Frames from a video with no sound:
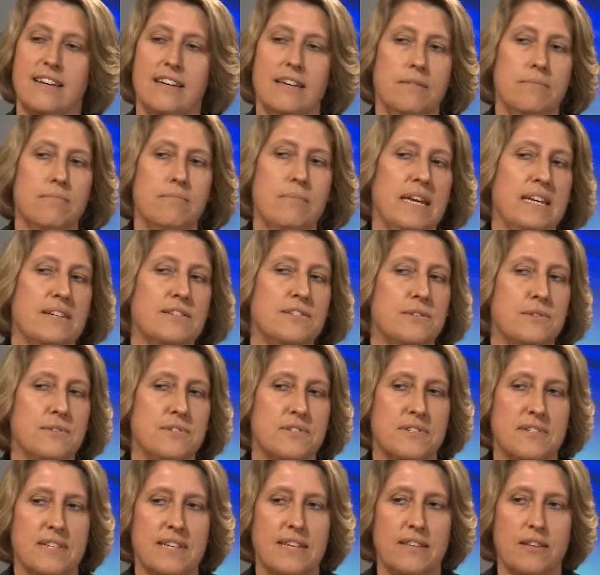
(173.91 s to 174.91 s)
it makes you
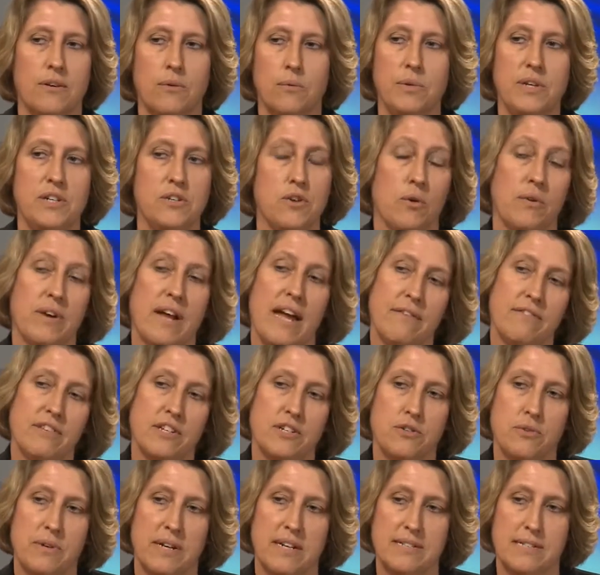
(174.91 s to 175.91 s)
see that we don't have
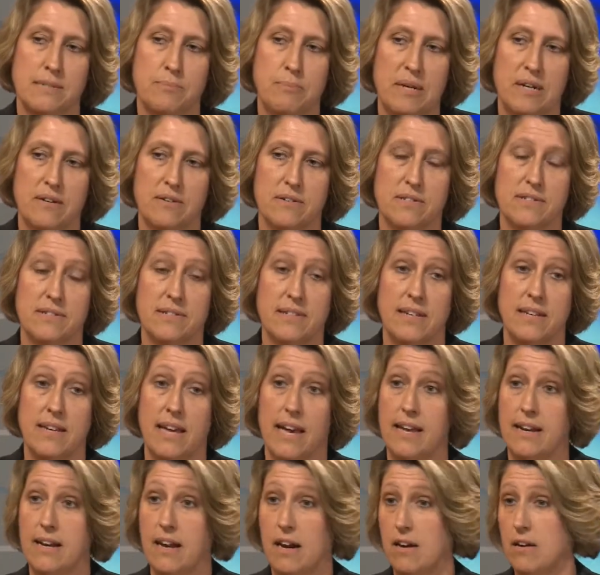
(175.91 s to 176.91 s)
the transparency,
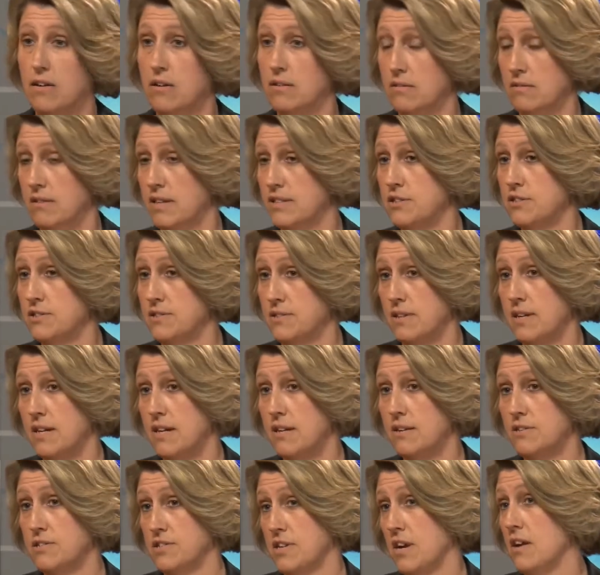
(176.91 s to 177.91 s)
and our
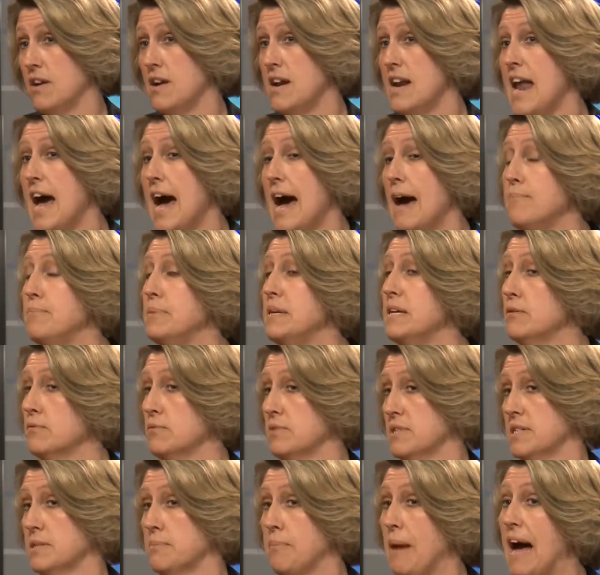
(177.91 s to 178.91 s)
legislators are not being
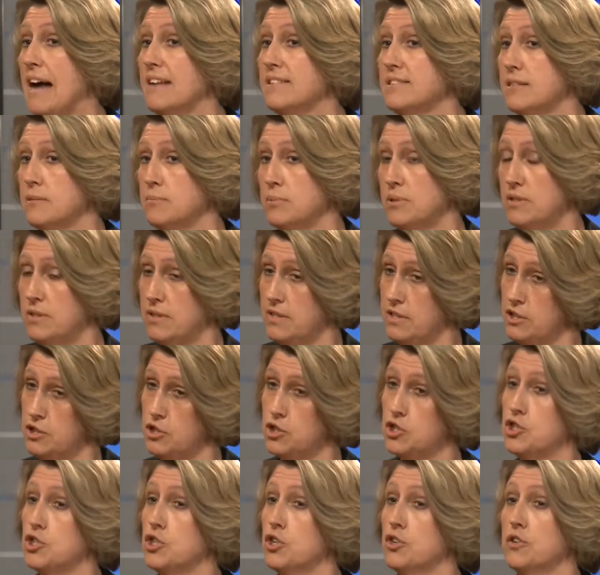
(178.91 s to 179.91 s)
responsible in
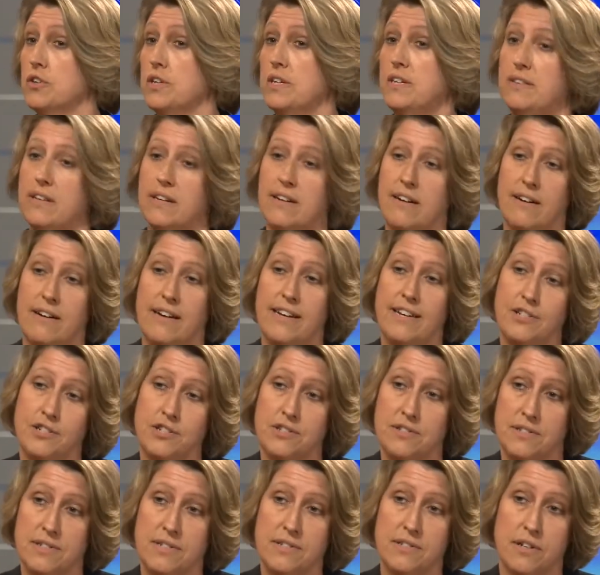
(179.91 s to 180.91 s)
ensuring that our
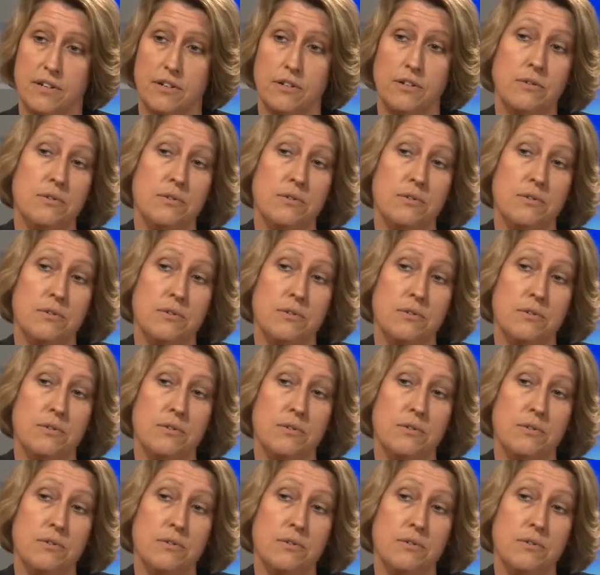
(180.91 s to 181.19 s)
agencies are